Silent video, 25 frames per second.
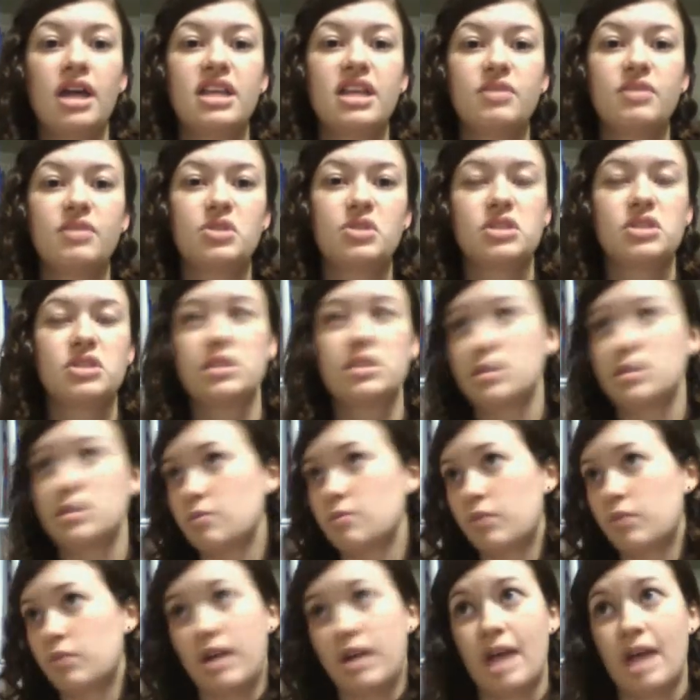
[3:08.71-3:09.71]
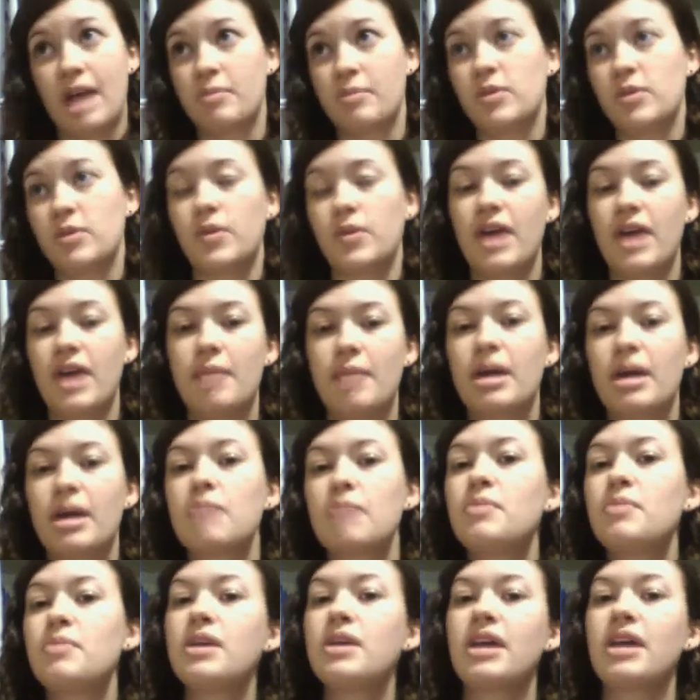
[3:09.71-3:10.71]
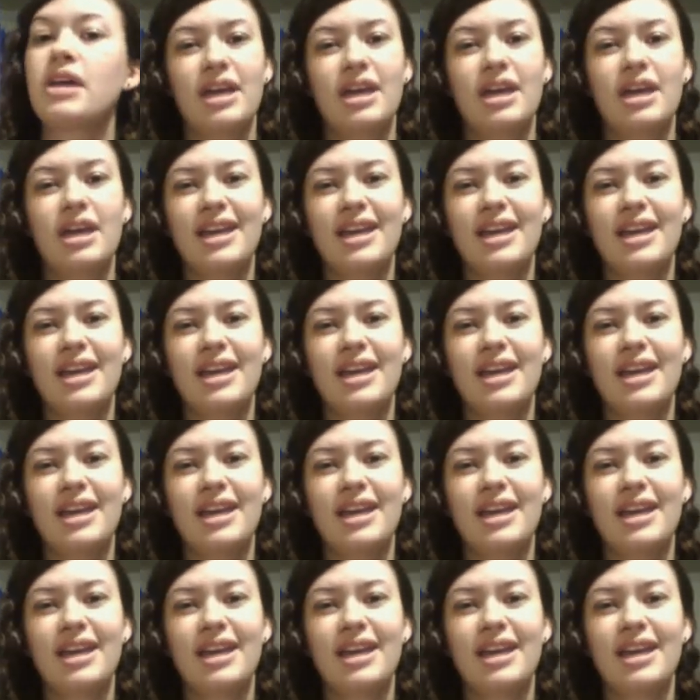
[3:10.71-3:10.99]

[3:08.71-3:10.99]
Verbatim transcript: which is the what happened with M I B.